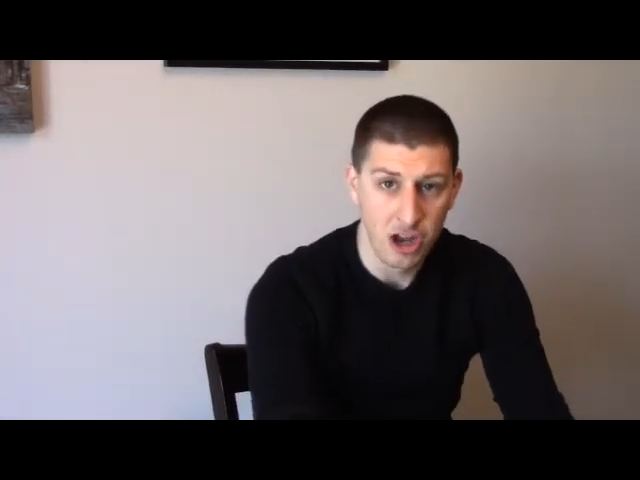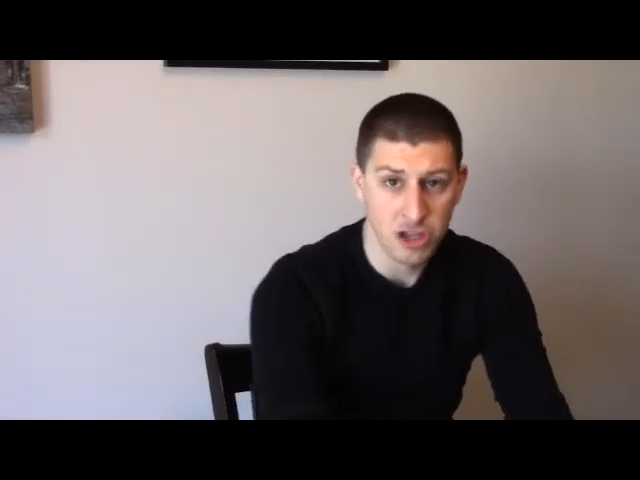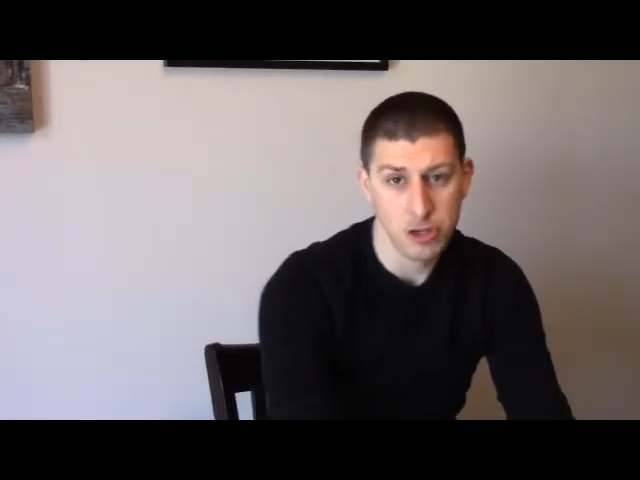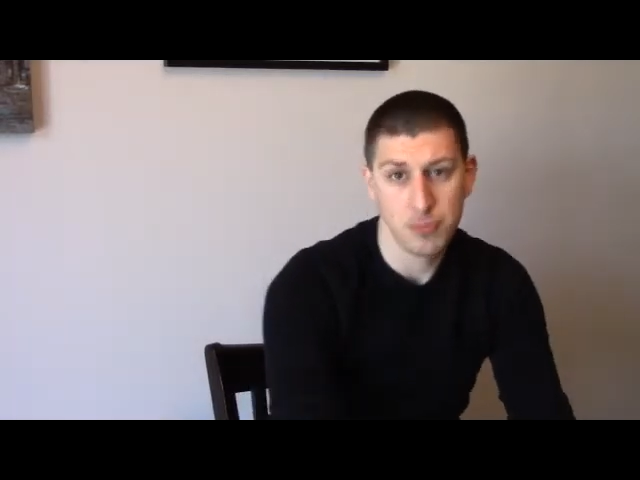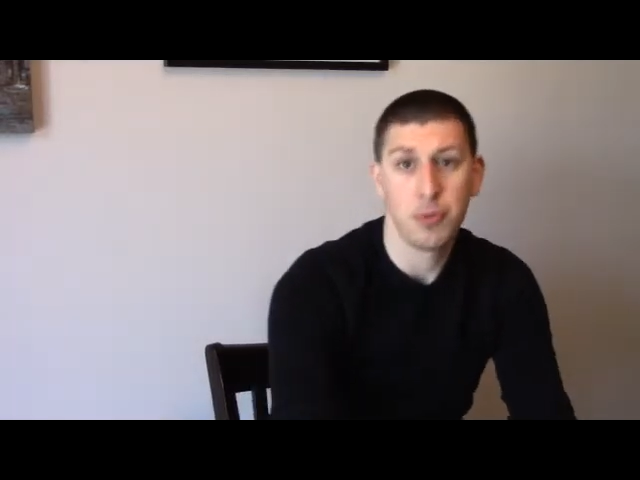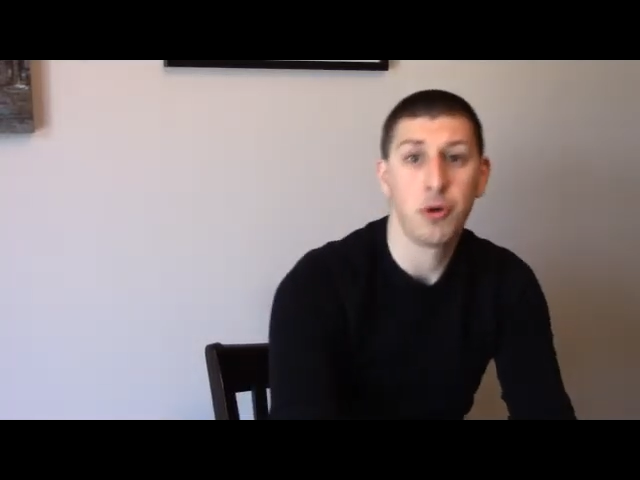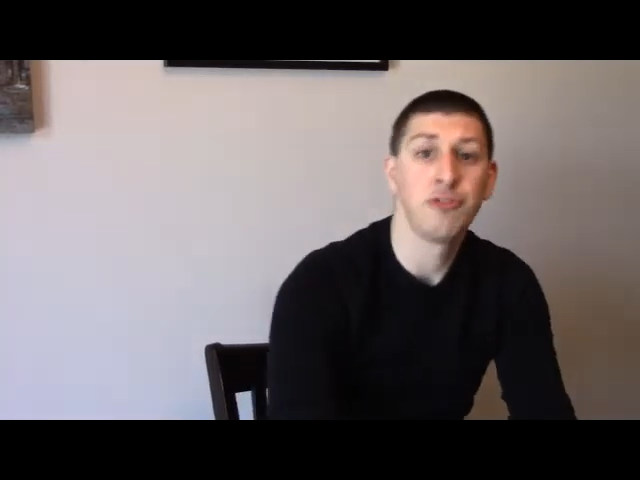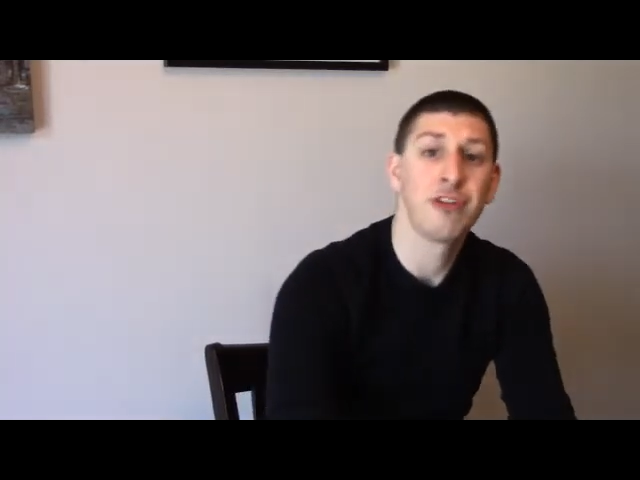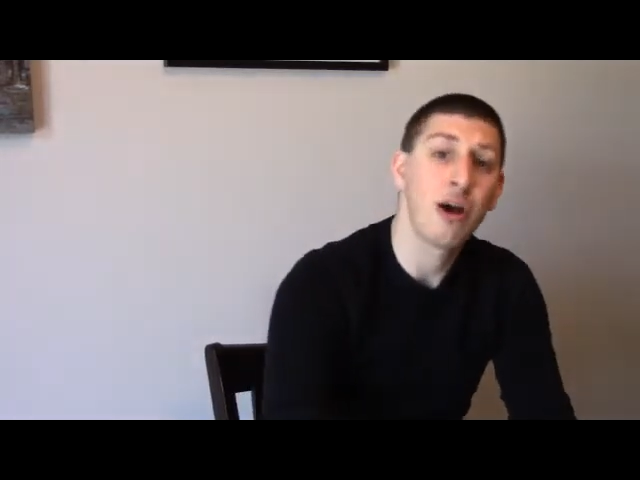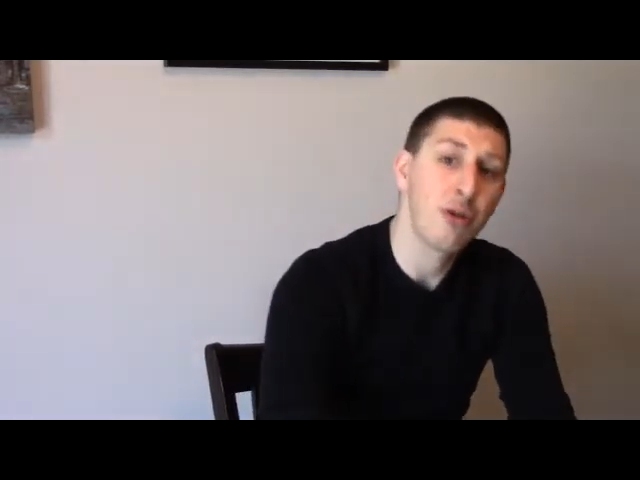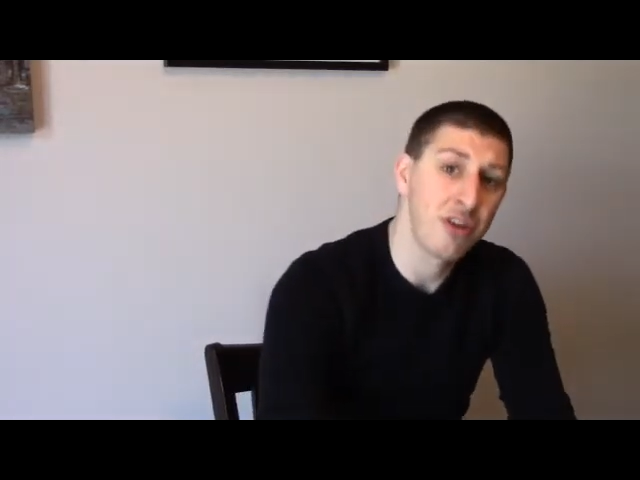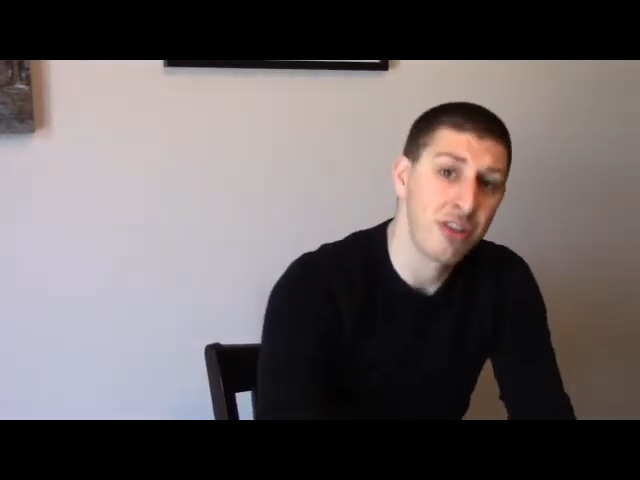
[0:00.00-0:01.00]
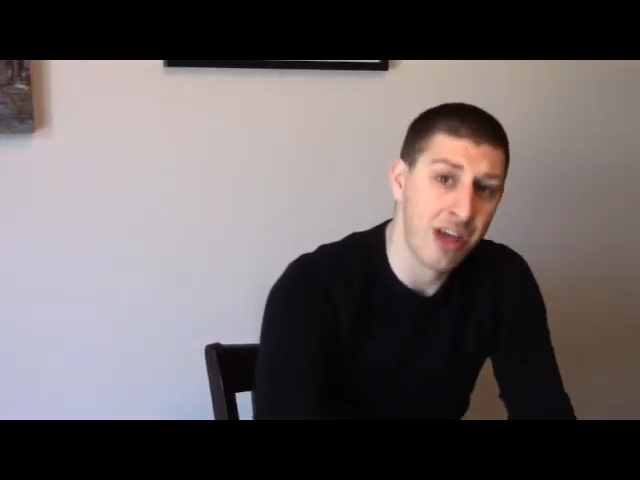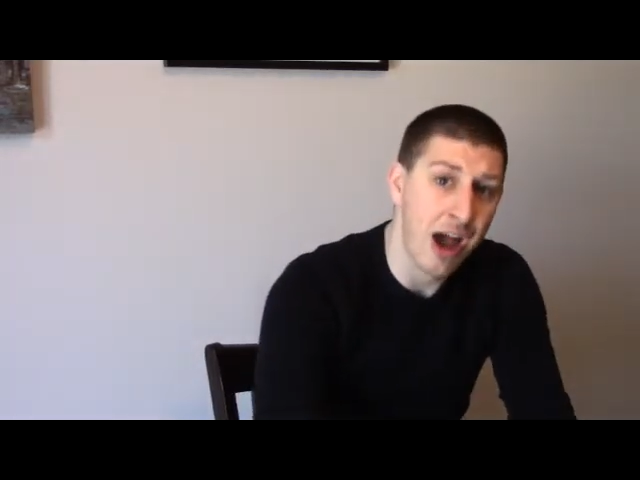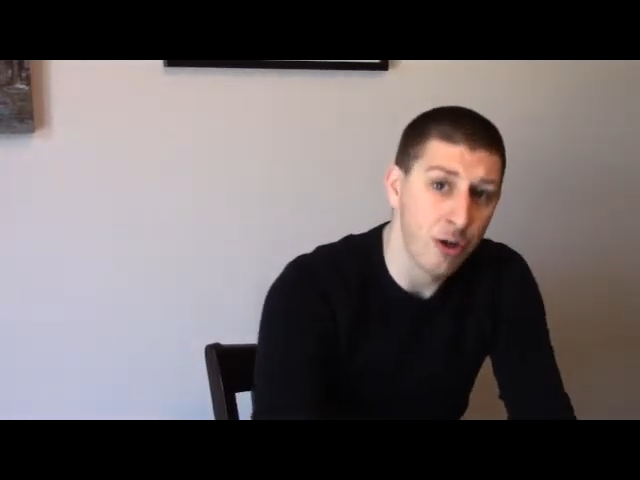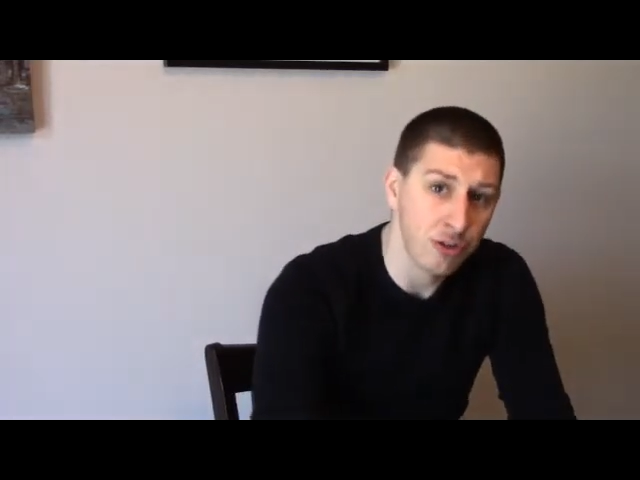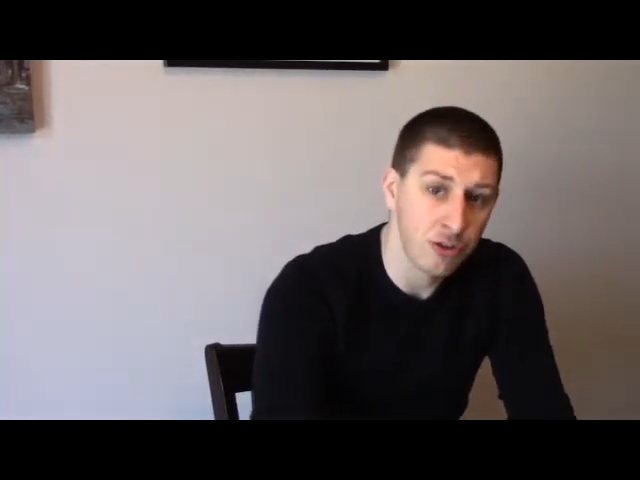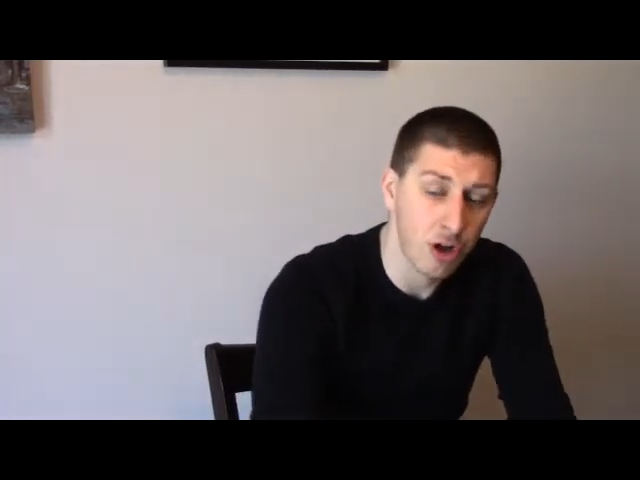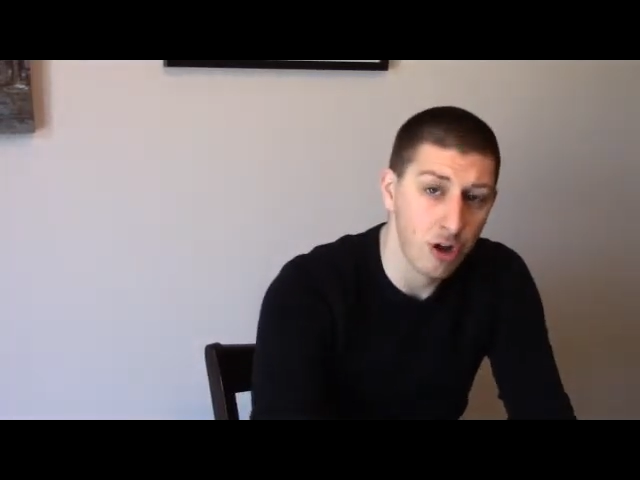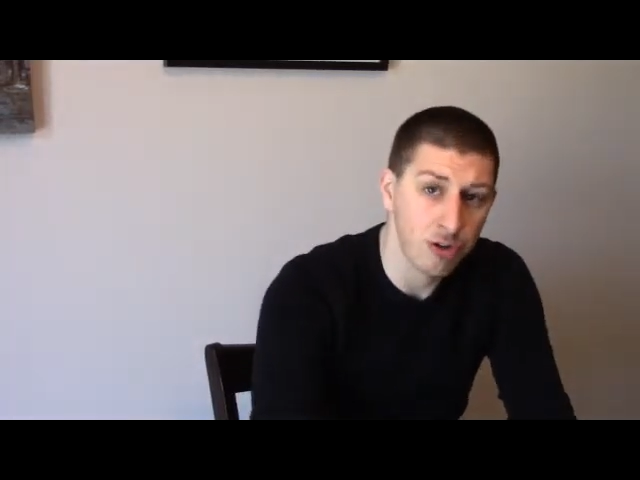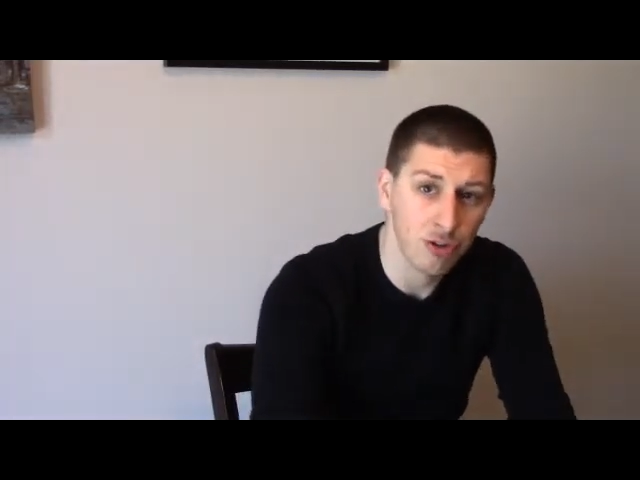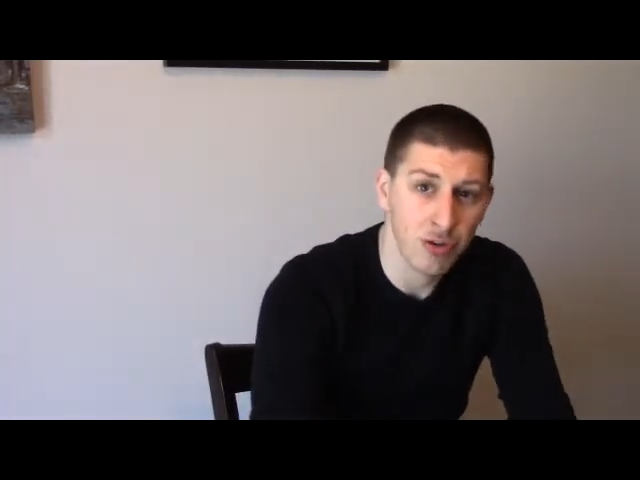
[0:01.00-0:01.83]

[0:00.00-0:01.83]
You pulled out $1,000,